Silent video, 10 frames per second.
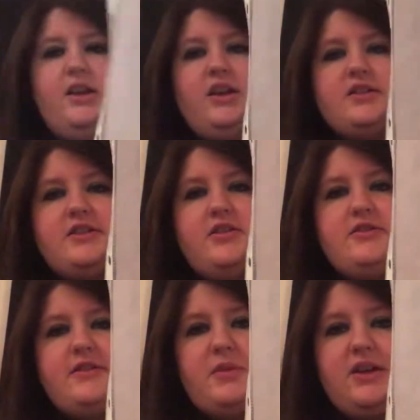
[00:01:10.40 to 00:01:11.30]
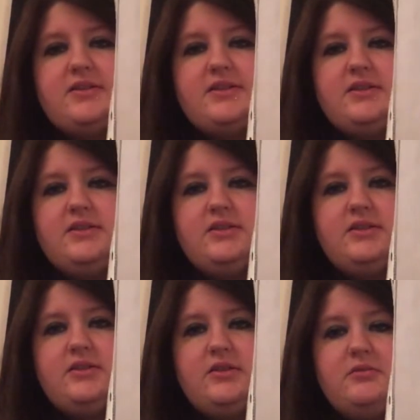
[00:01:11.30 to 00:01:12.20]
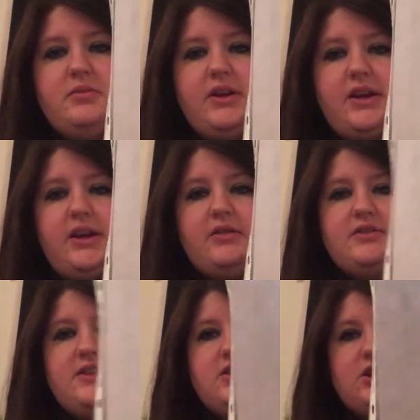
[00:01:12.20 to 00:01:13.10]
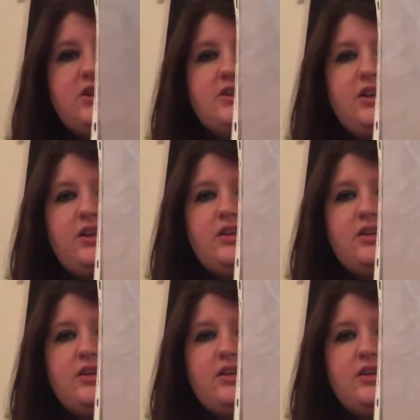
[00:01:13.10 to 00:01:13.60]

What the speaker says: Excuse the Mess by KLT Charting.